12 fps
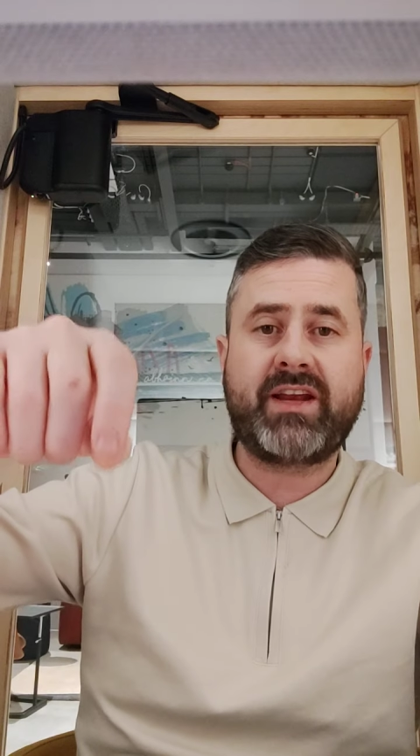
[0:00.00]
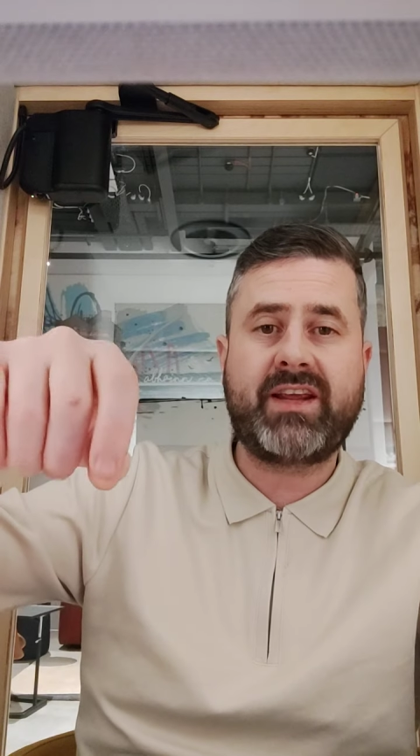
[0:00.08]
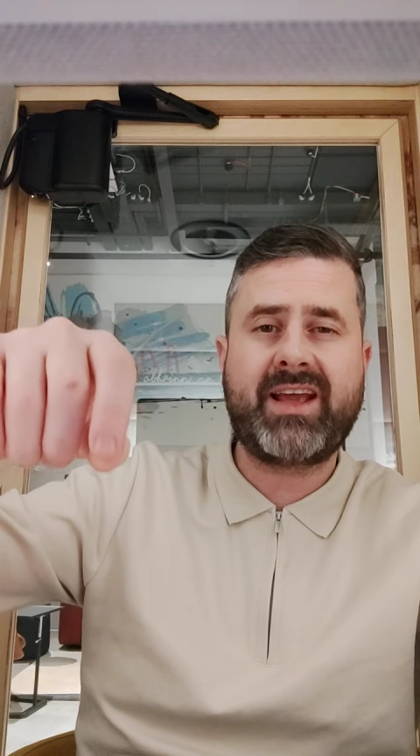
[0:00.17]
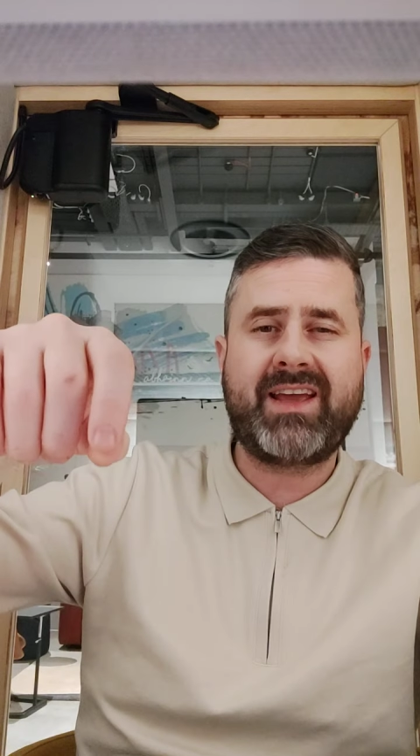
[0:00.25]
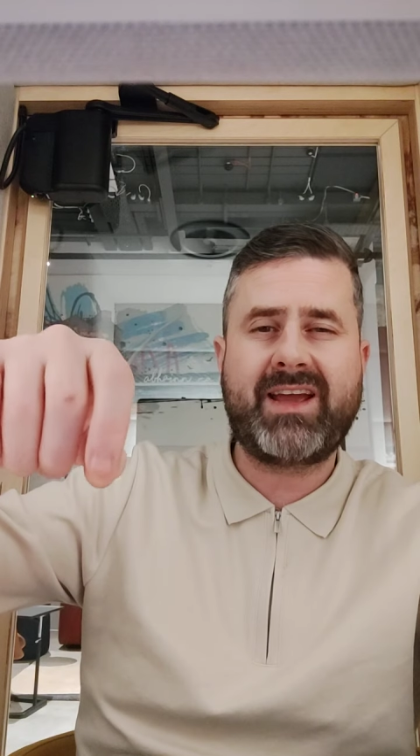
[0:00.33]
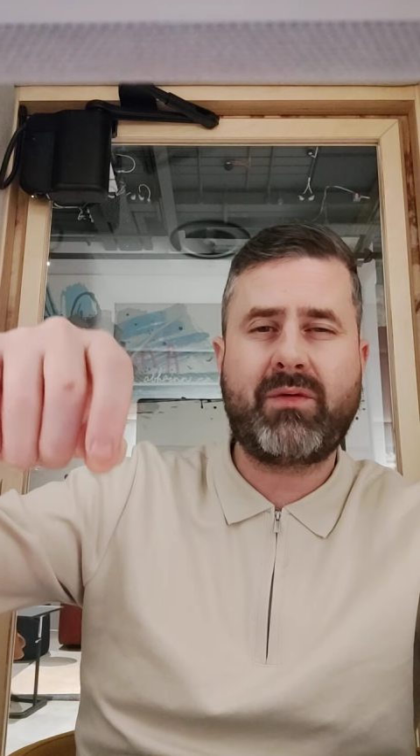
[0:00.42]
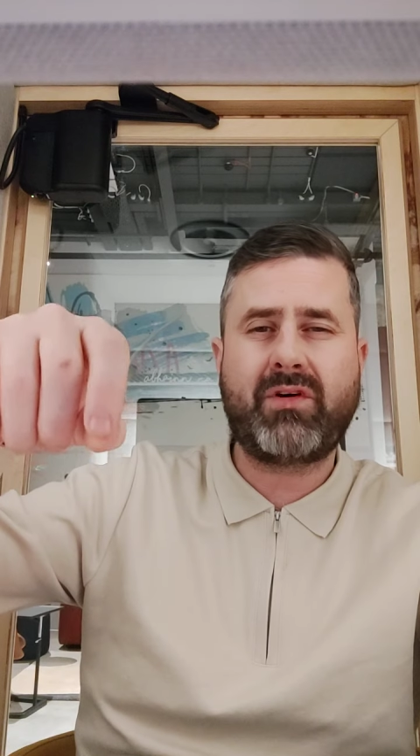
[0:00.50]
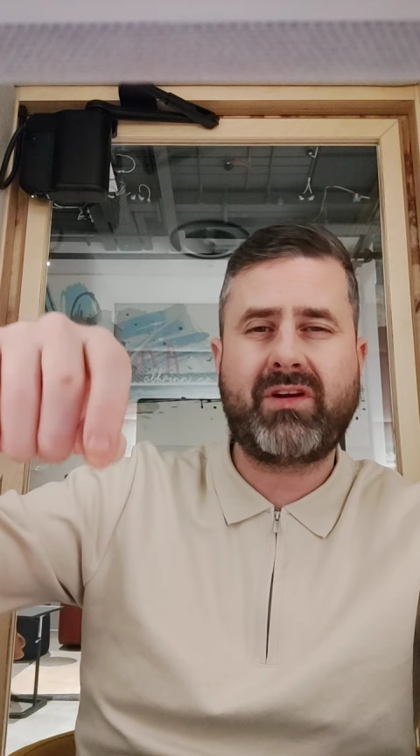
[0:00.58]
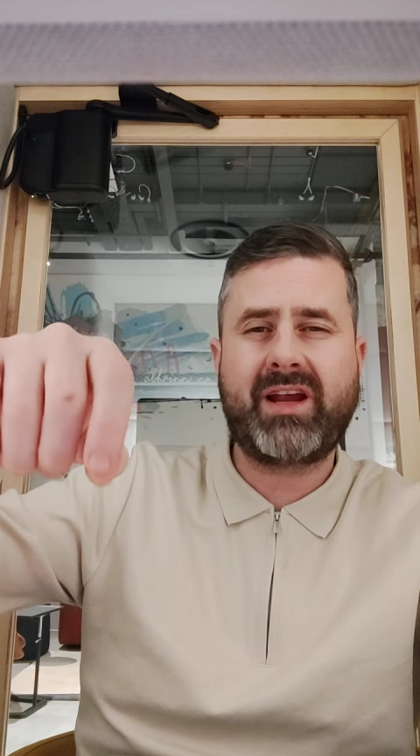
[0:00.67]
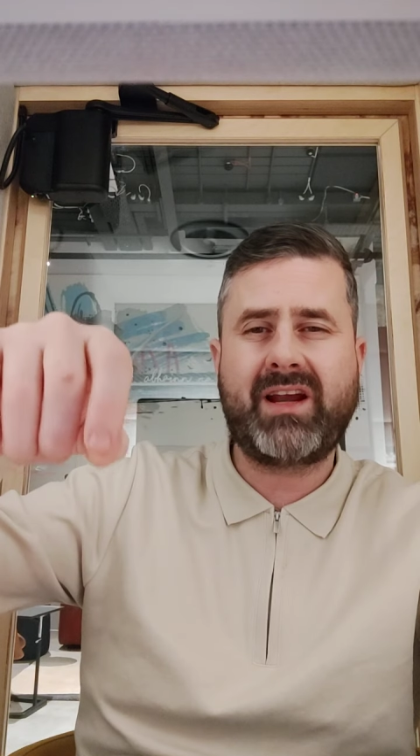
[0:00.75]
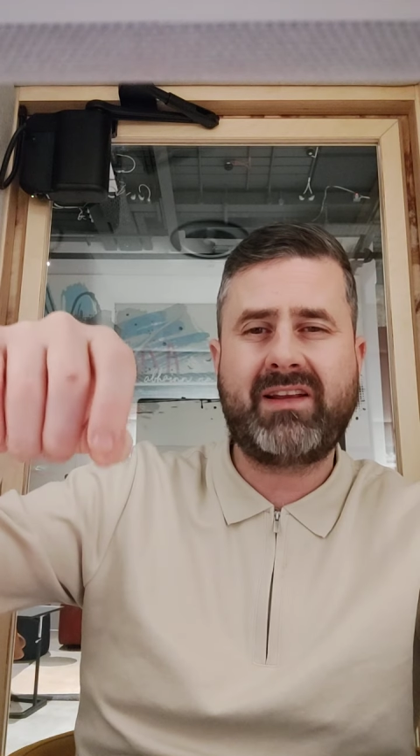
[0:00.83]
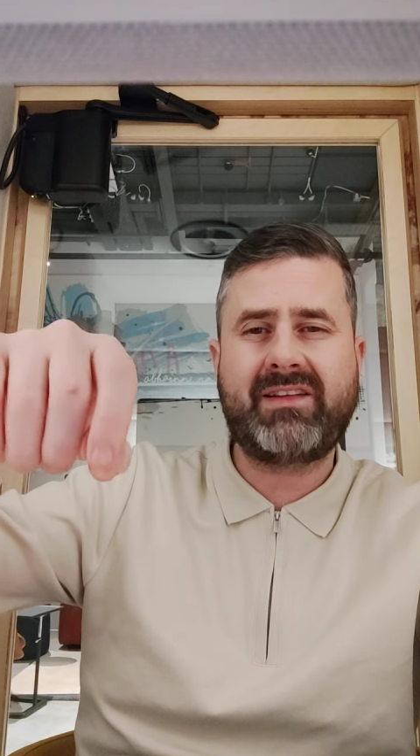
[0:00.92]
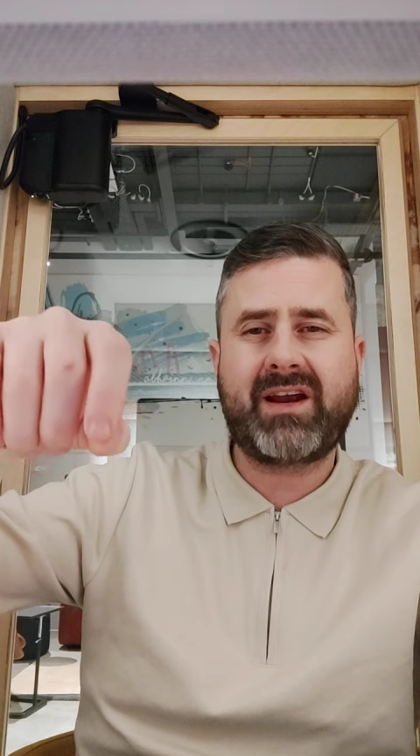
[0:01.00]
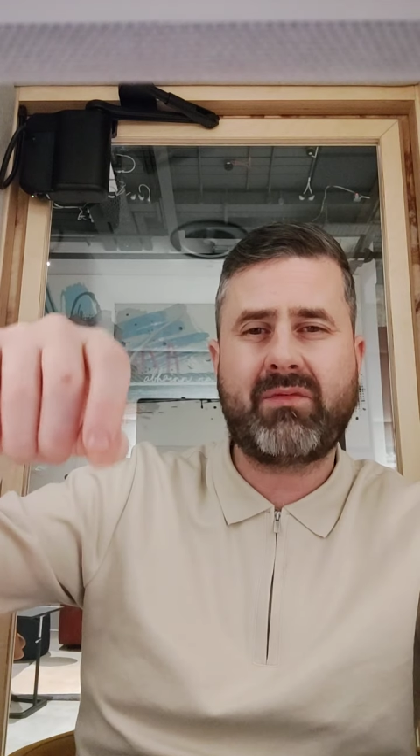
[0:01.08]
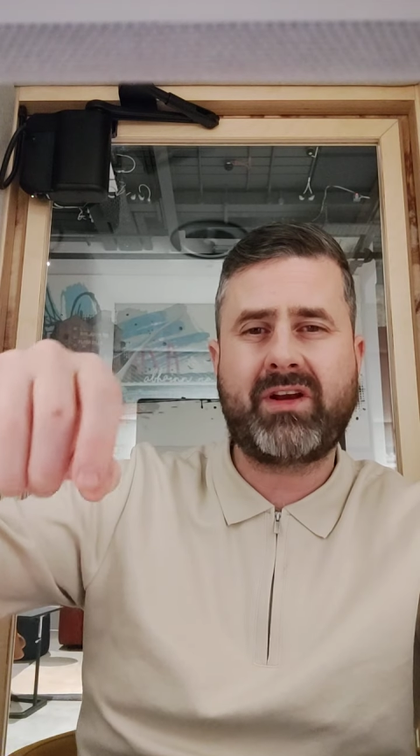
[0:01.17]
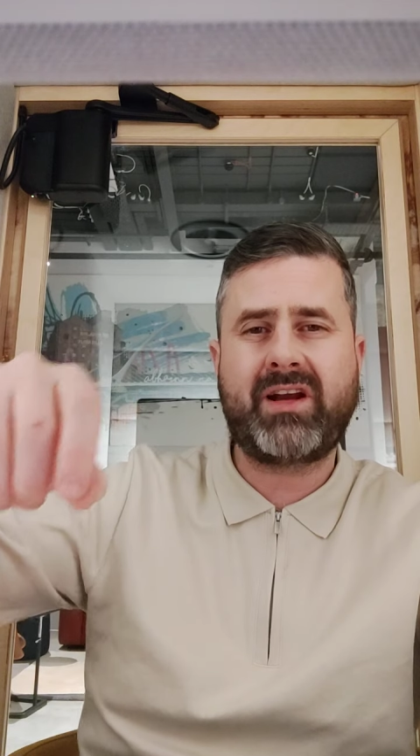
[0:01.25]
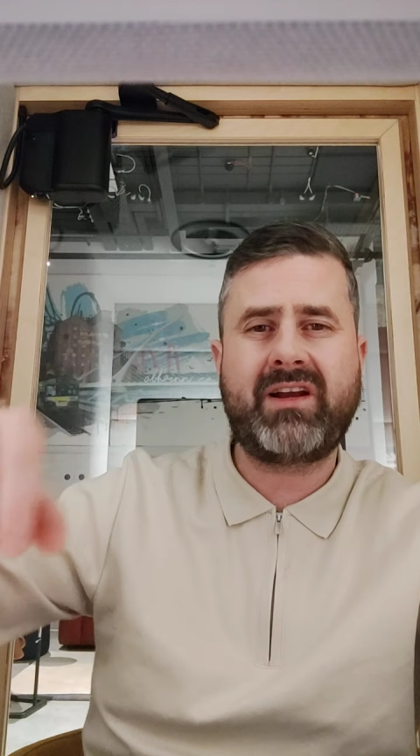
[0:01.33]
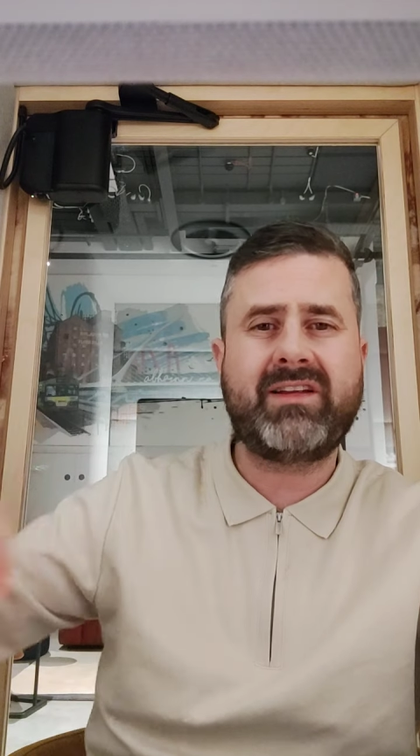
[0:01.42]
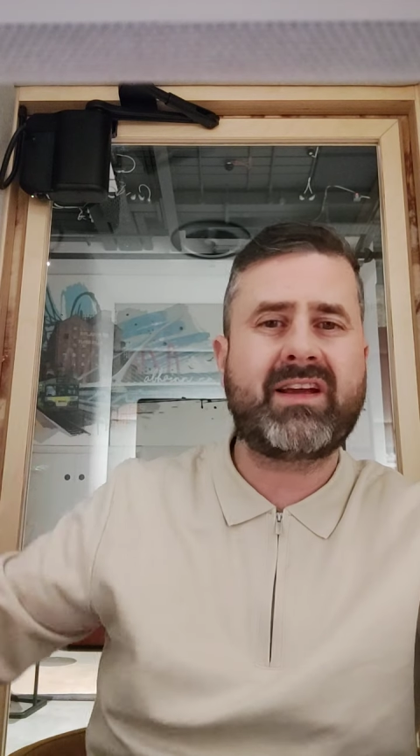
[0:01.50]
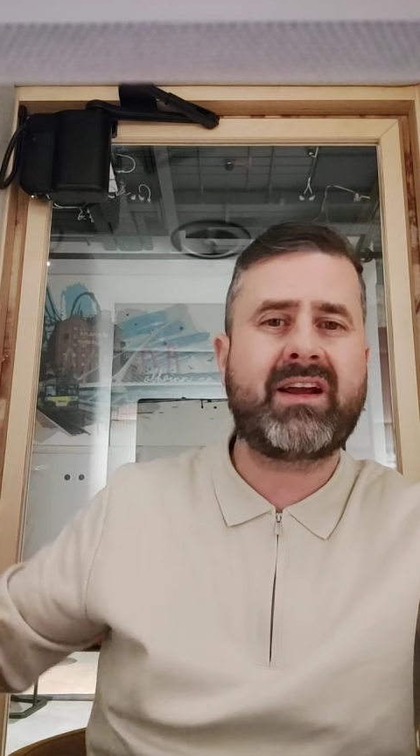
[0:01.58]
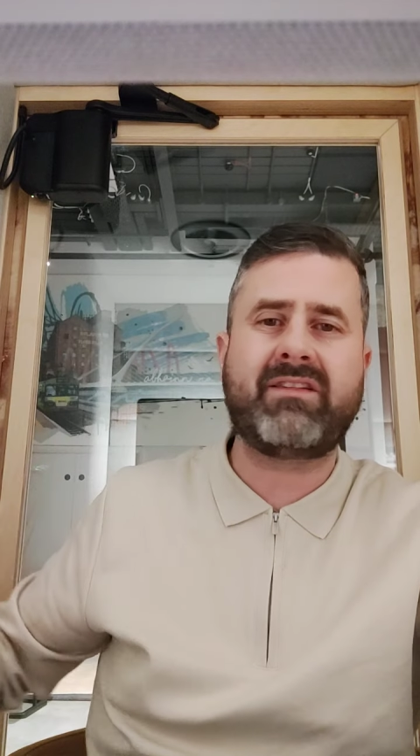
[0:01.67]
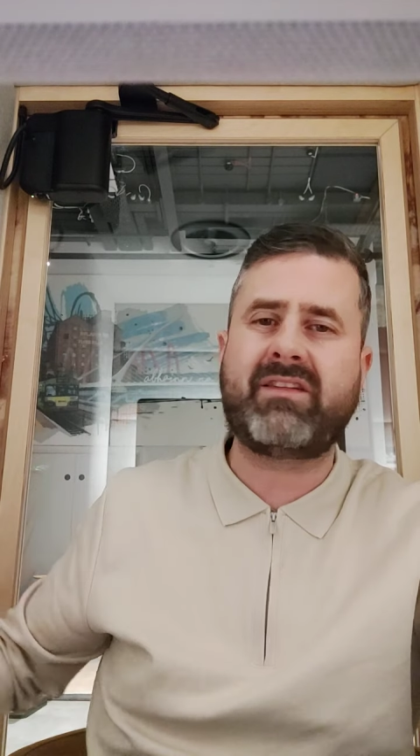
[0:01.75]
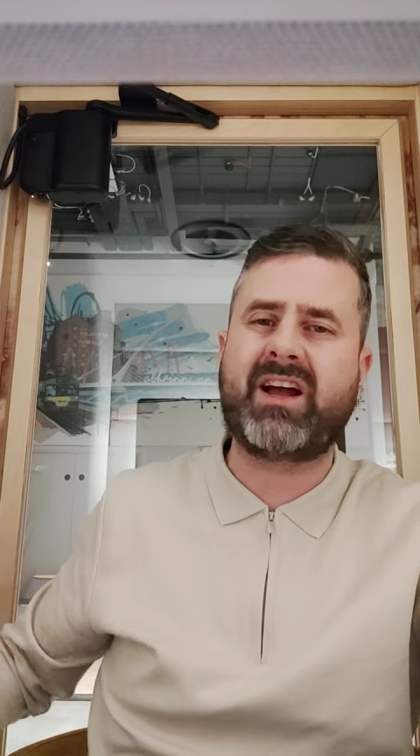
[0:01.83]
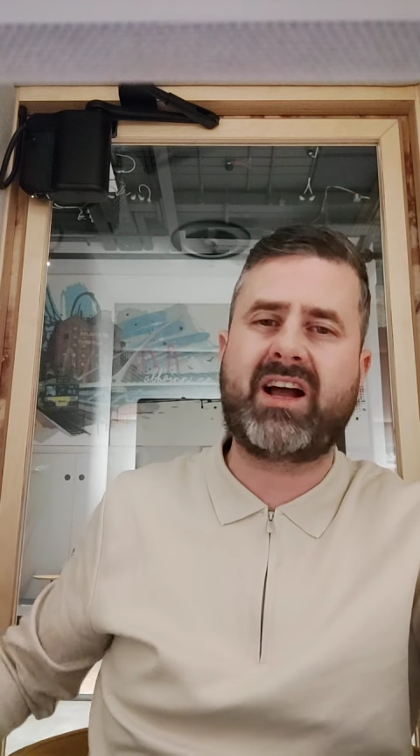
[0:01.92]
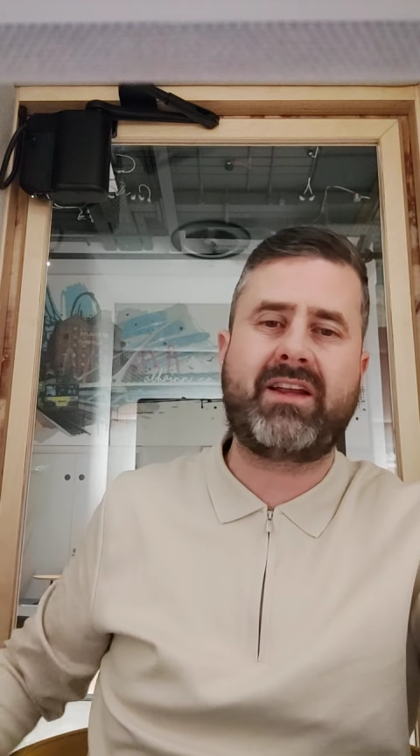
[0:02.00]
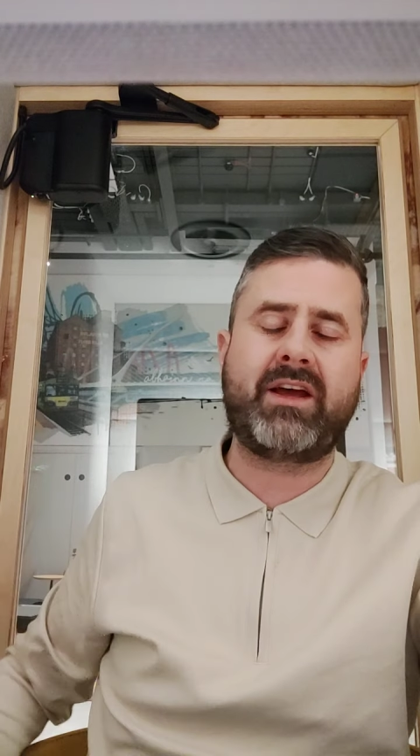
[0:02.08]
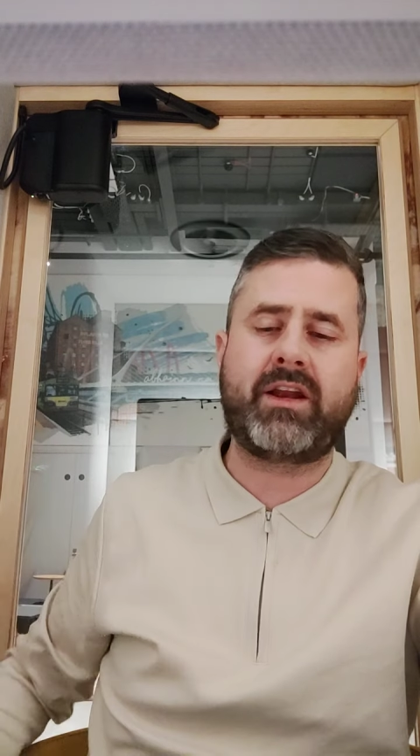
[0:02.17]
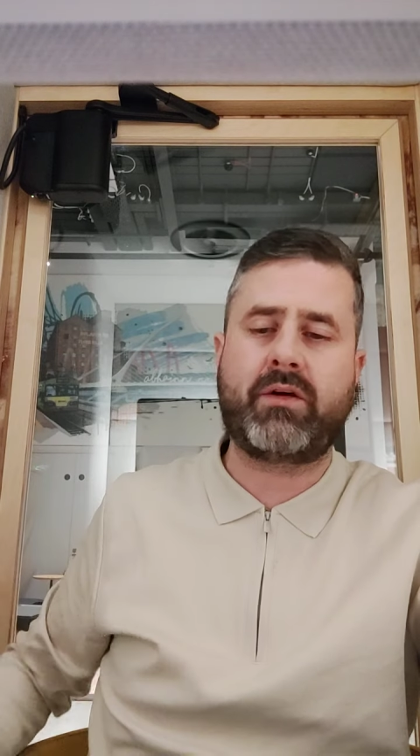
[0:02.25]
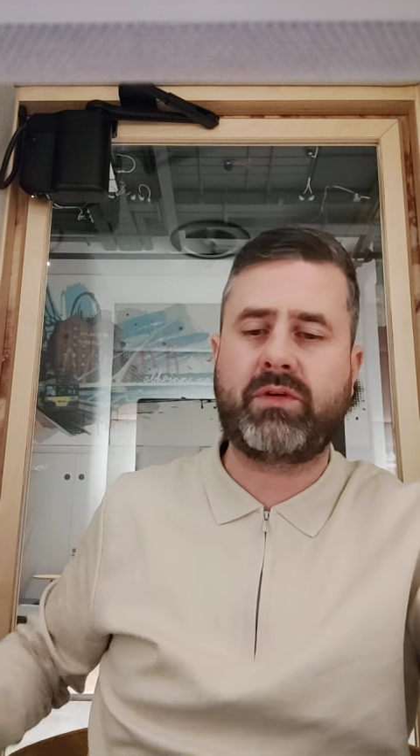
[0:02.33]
Yeah, we're nearly there. No,